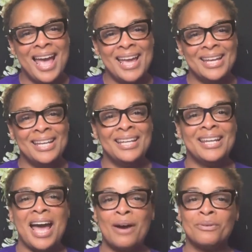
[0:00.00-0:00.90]
And
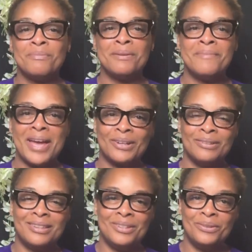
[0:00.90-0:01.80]
I will be back
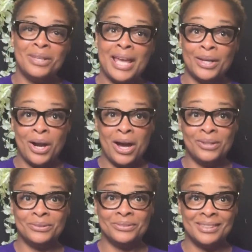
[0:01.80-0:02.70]
with you later
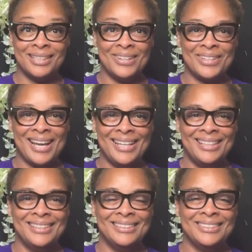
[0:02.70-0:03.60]
on. Okay?
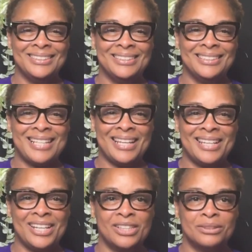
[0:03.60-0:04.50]
Take
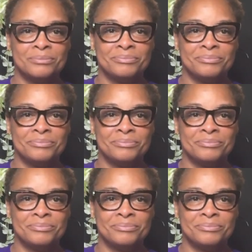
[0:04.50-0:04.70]
care.